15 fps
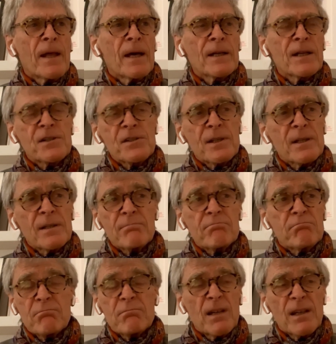And I said,
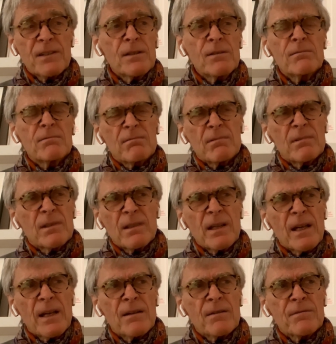I don't
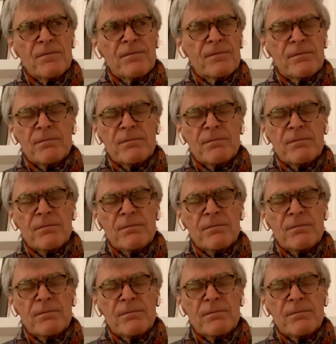have